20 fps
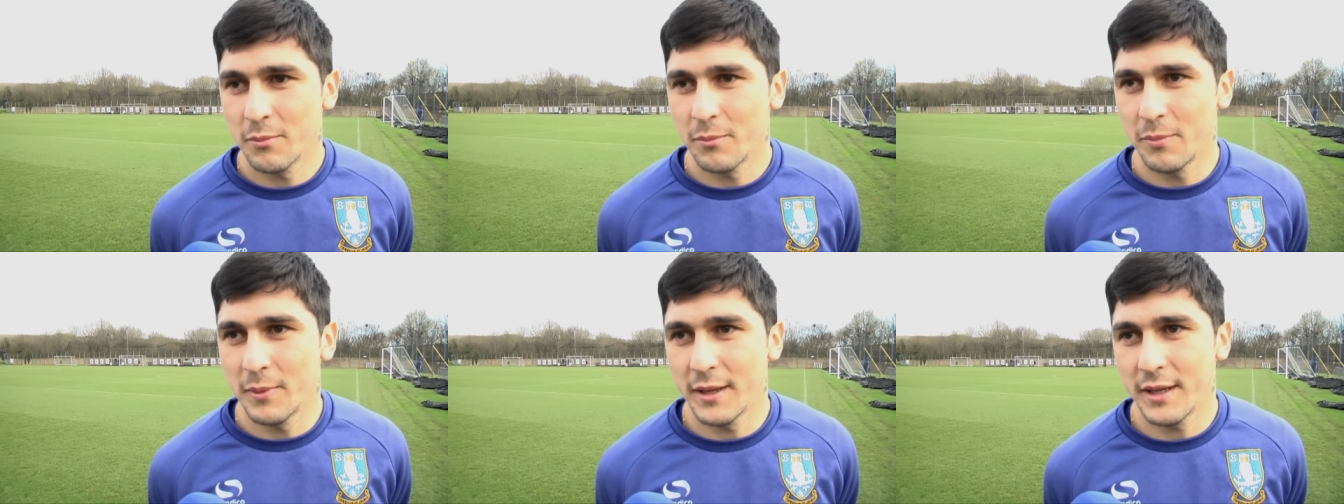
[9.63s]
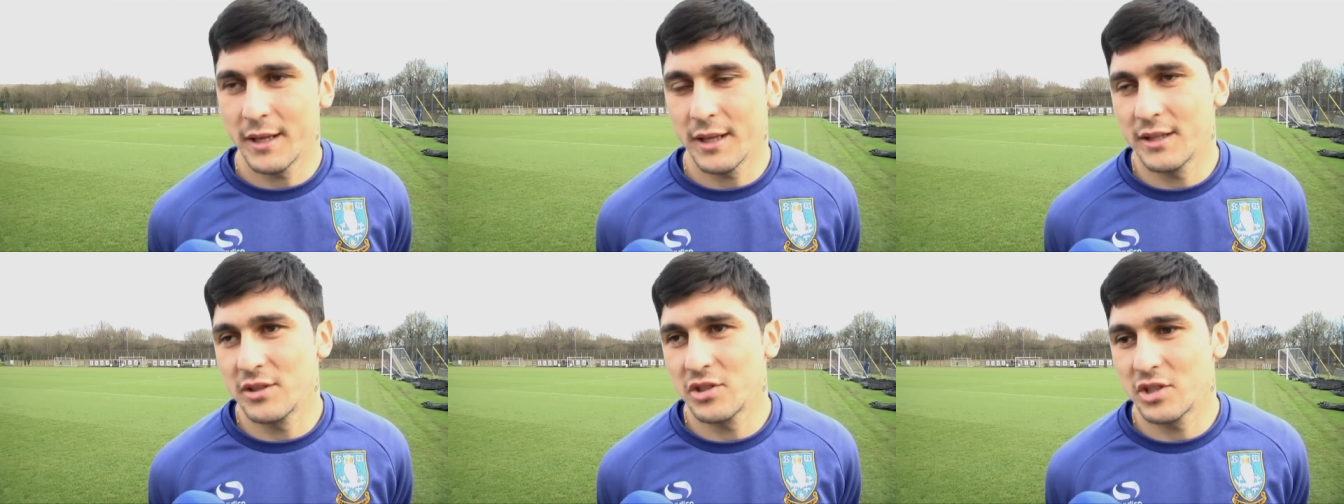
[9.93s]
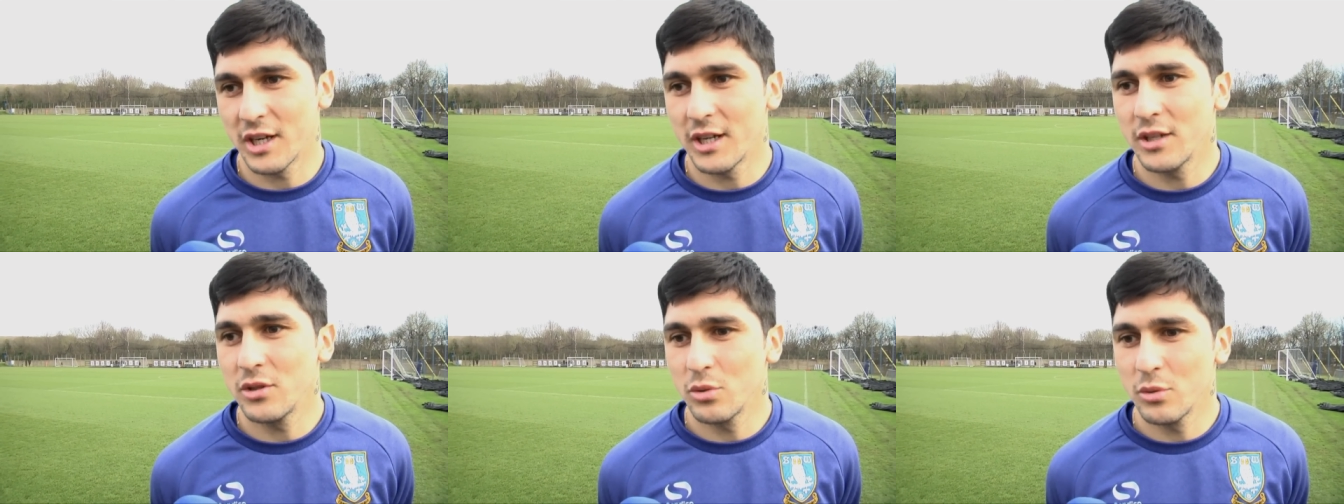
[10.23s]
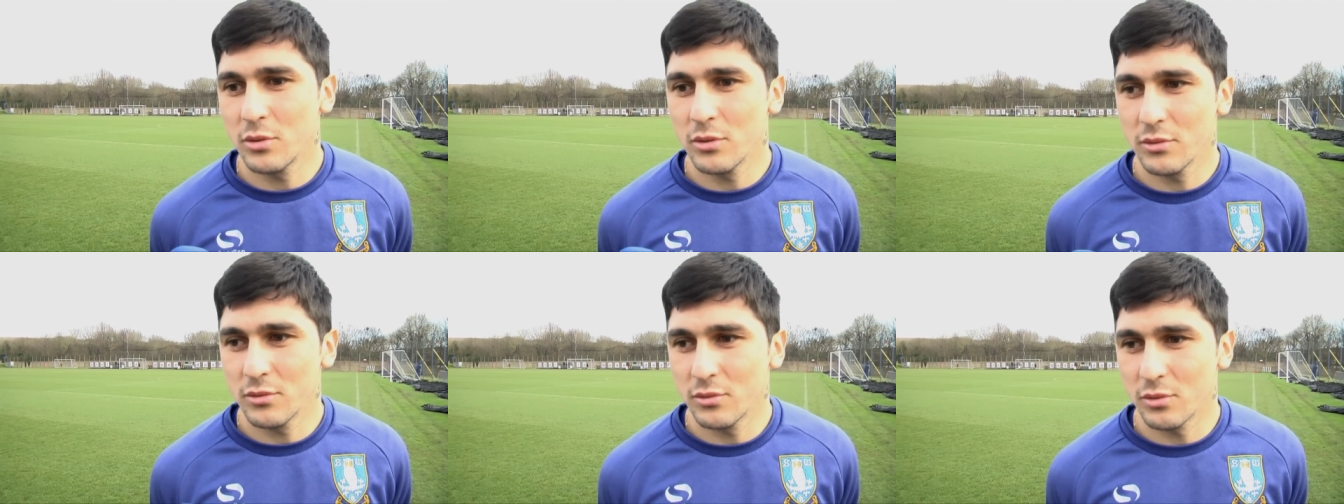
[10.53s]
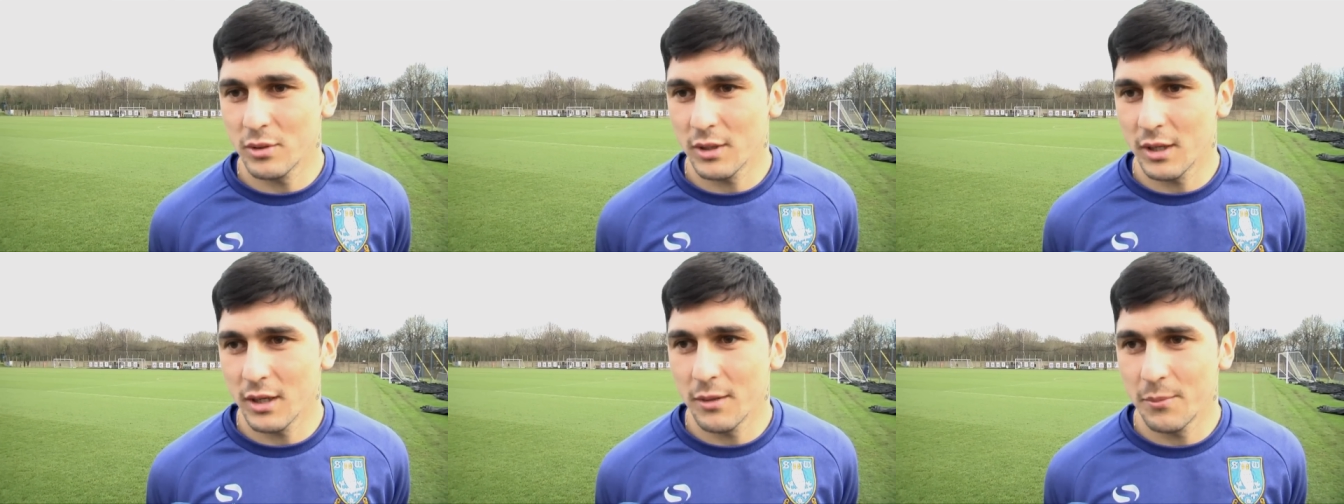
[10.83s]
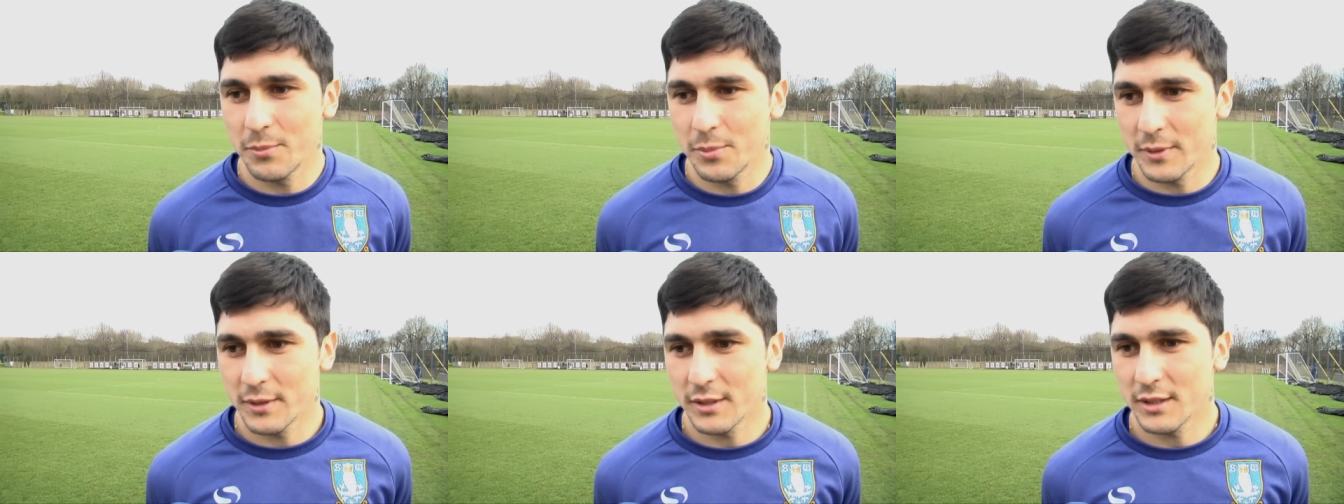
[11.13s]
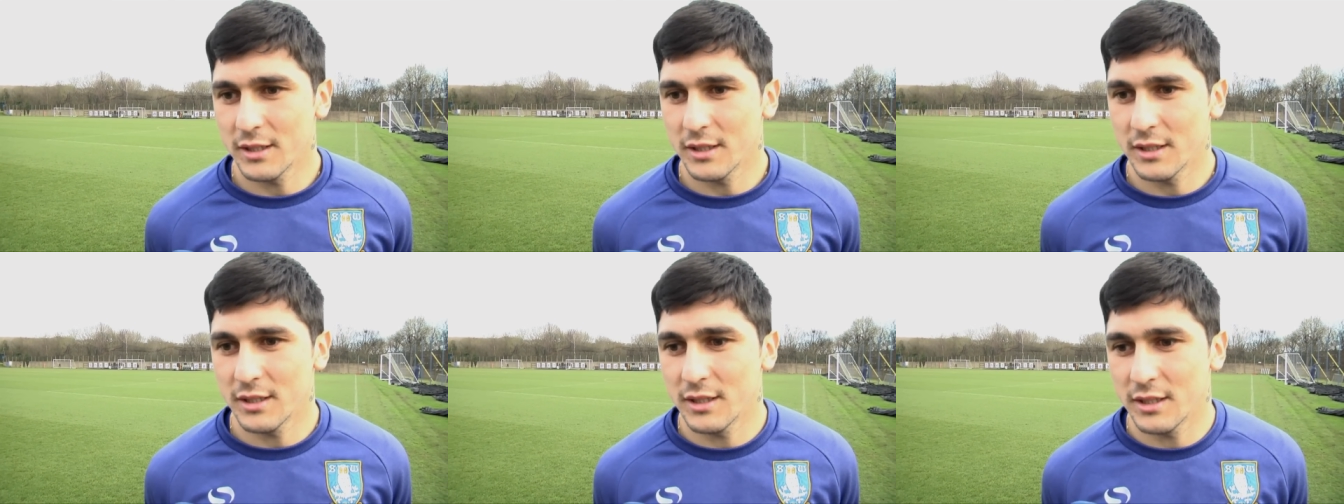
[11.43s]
play and try to to help uh,